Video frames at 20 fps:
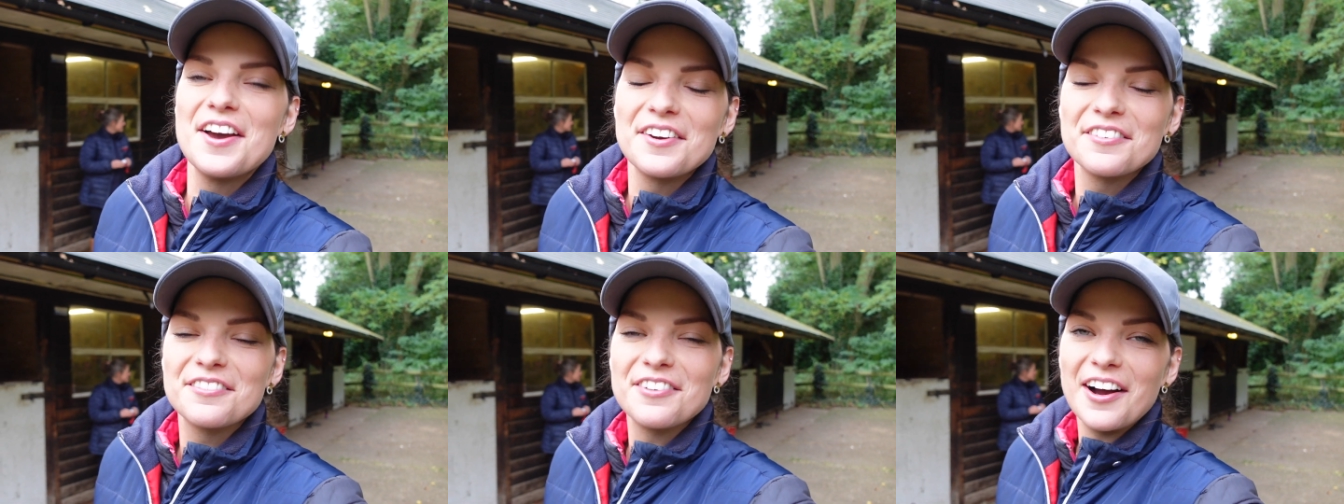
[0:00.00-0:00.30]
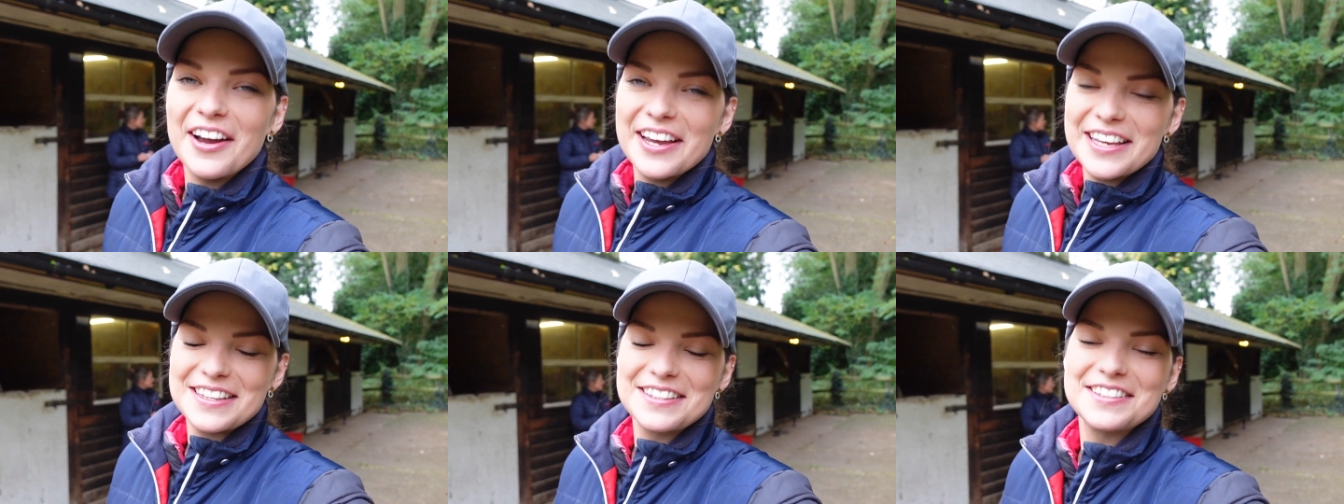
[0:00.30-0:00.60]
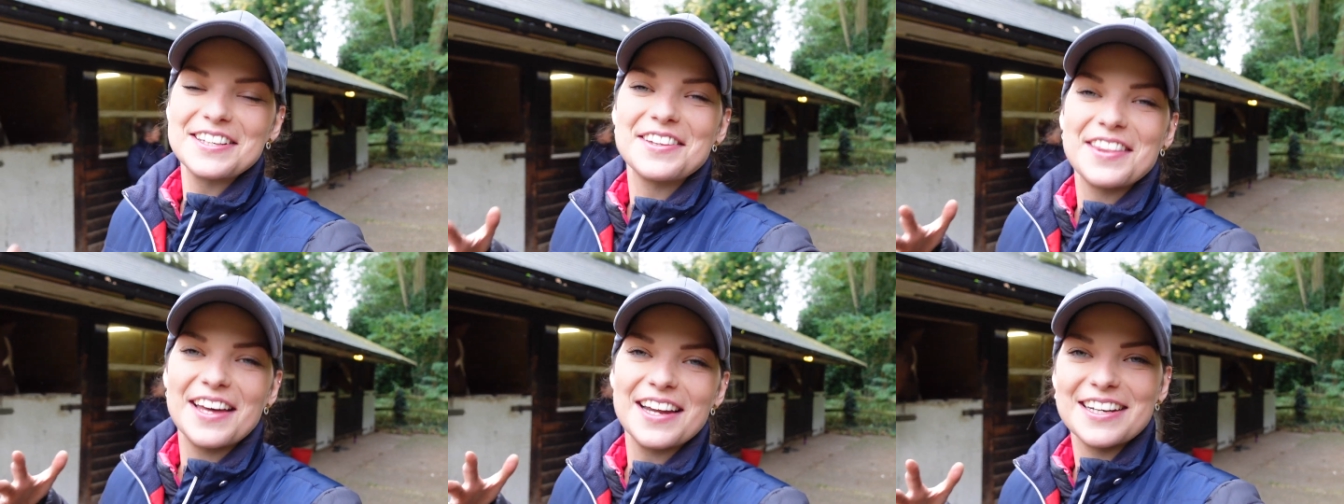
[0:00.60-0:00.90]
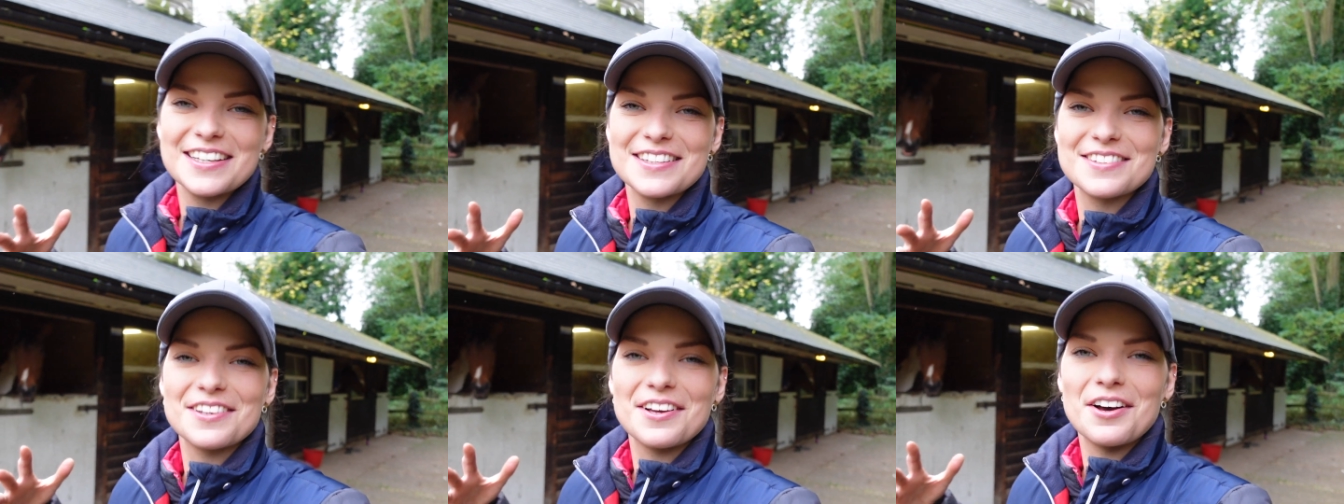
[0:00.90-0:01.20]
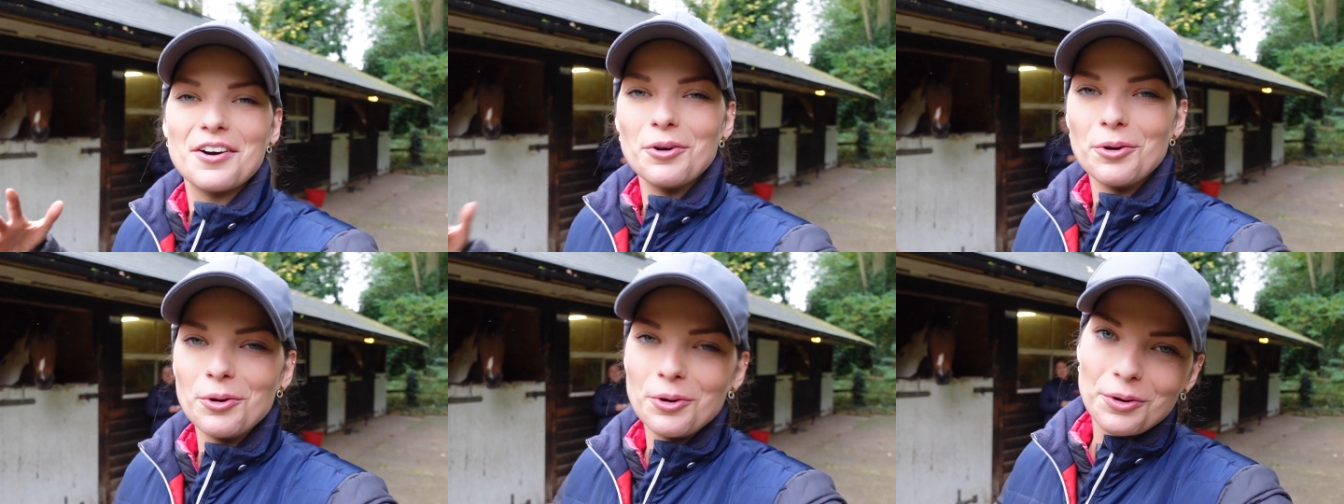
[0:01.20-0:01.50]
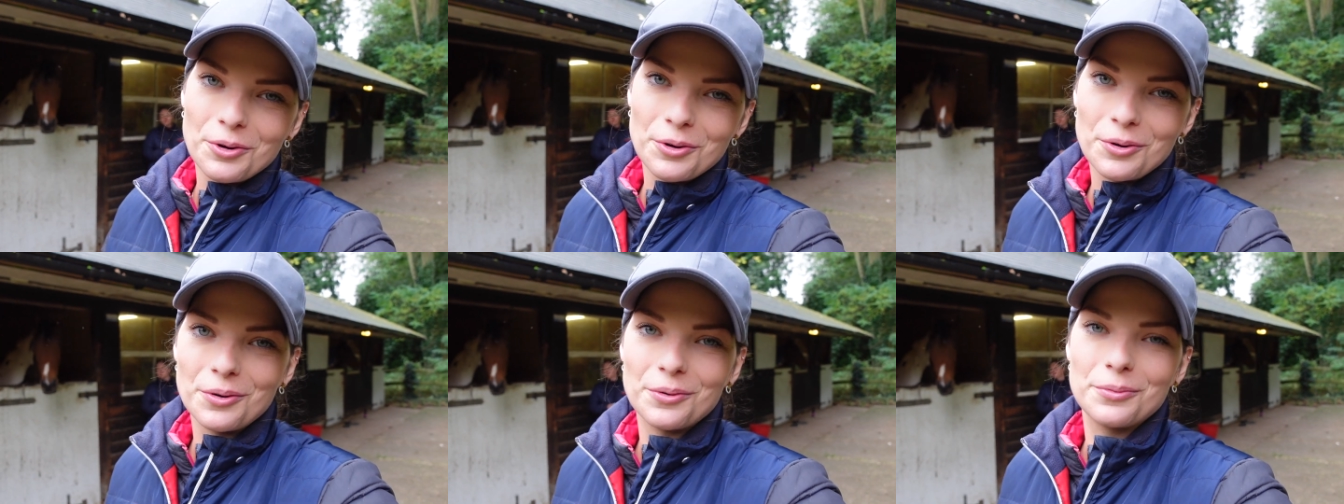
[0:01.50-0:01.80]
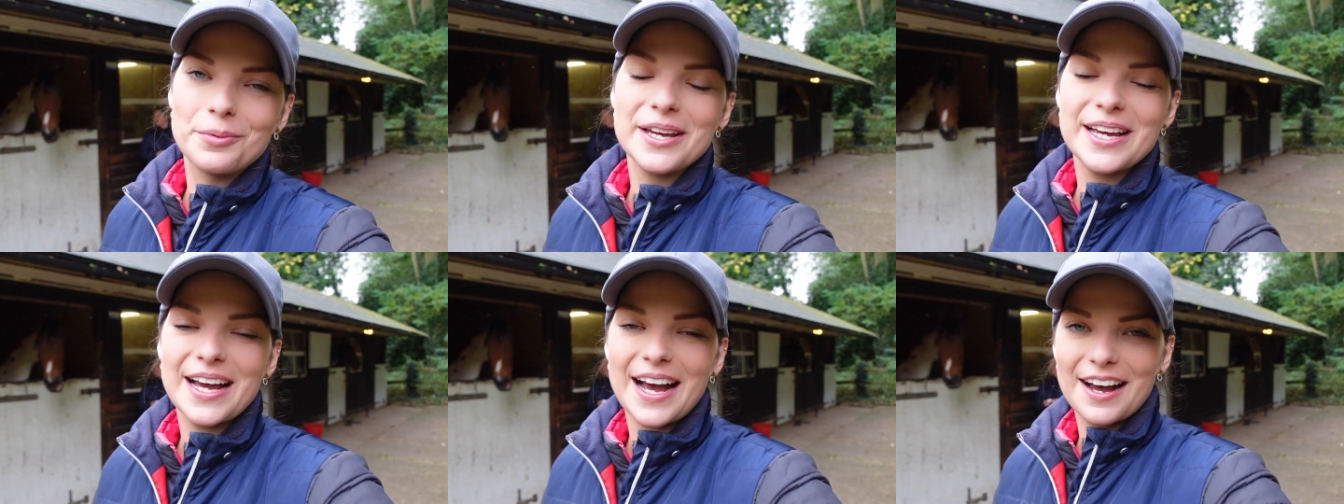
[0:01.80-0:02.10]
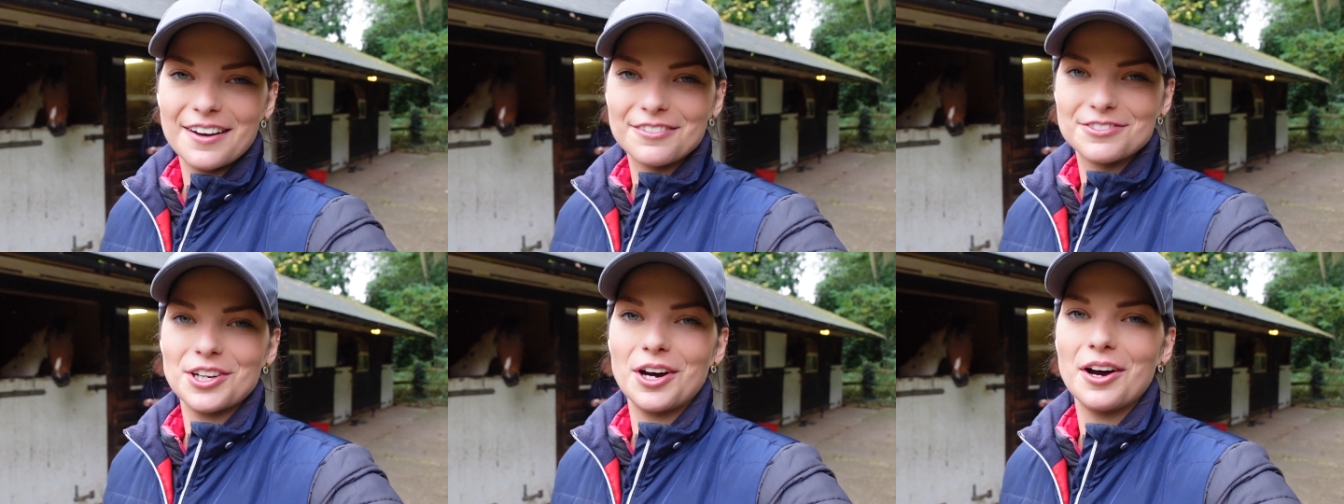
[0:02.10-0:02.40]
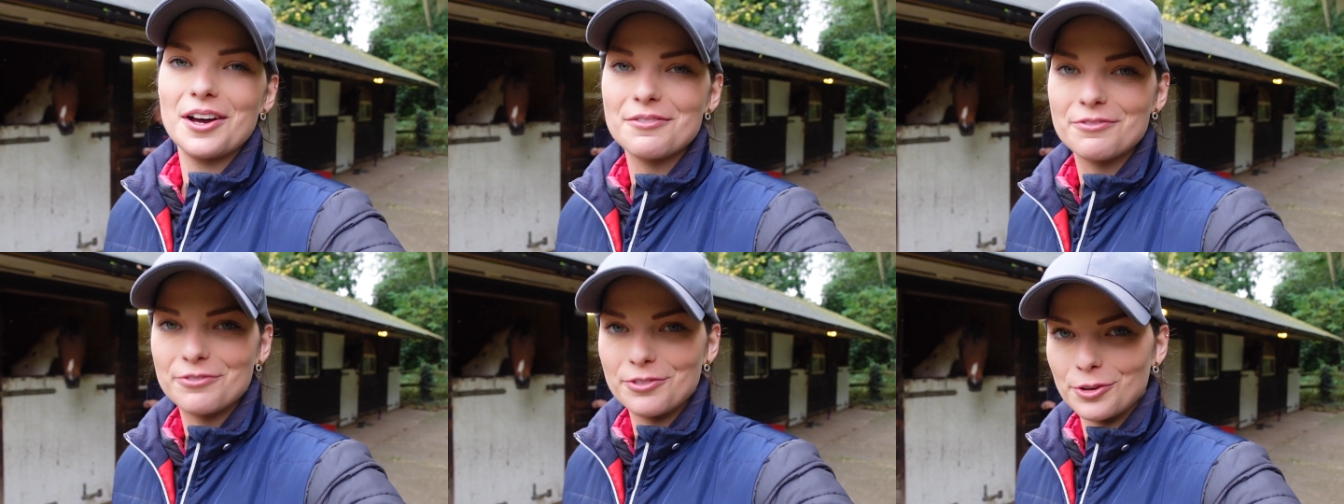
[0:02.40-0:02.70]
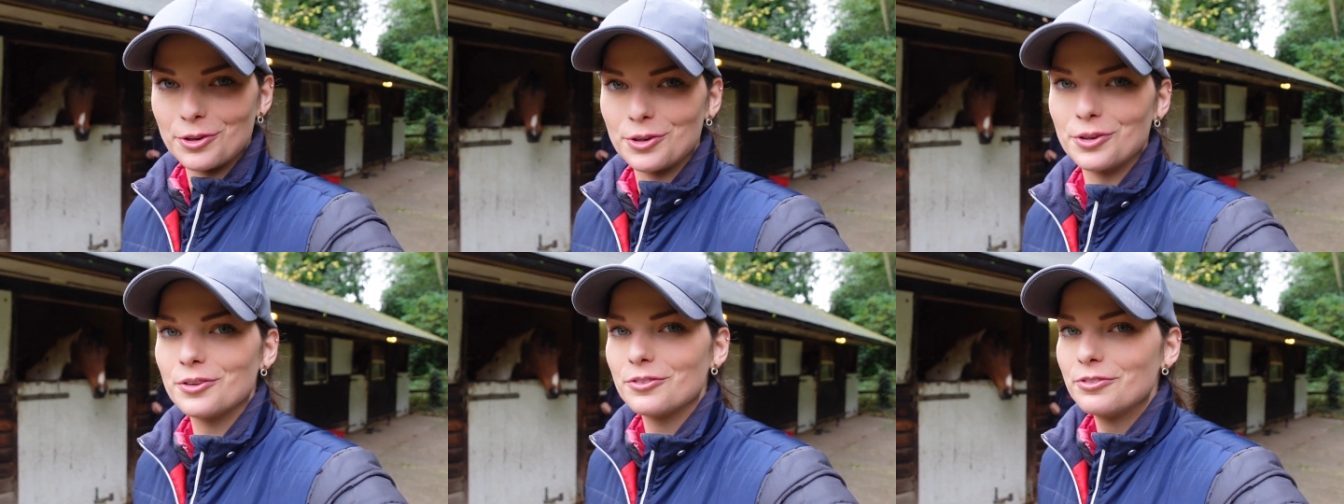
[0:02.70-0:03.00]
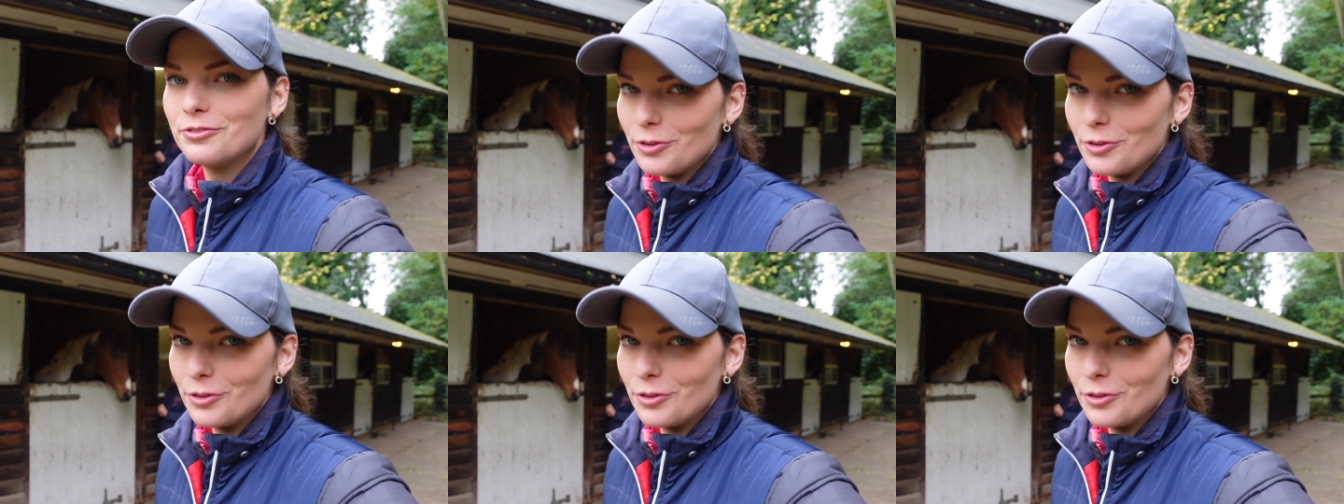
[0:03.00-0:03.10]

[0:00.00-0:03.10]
Right, so that is all we have time for